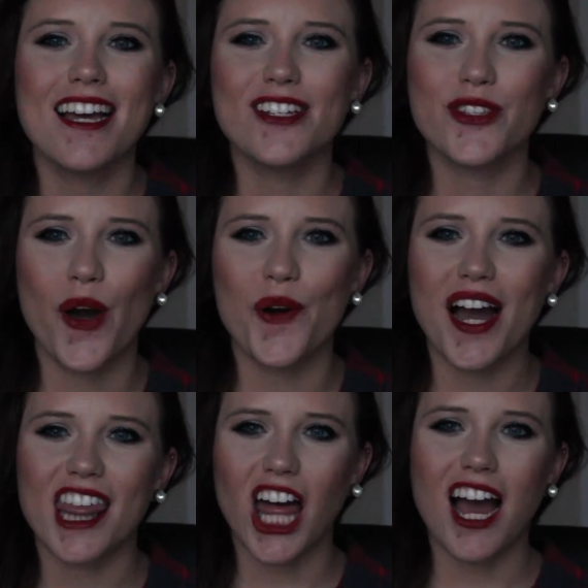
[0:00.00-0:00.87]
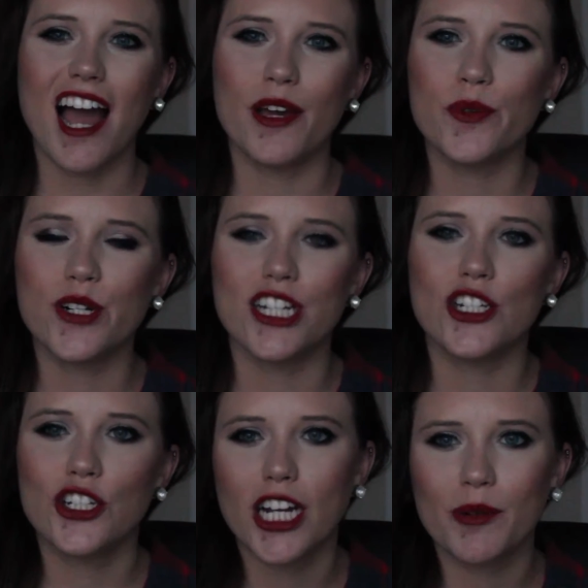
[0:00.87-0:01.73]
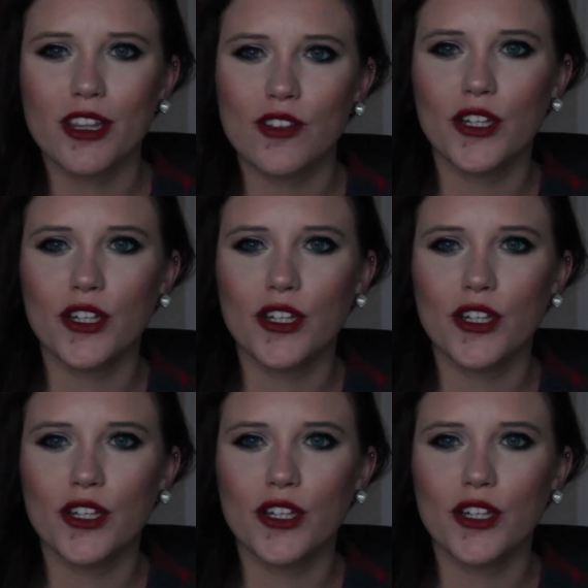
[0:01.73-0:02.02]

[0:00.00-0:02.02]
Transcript: so I thought I would share with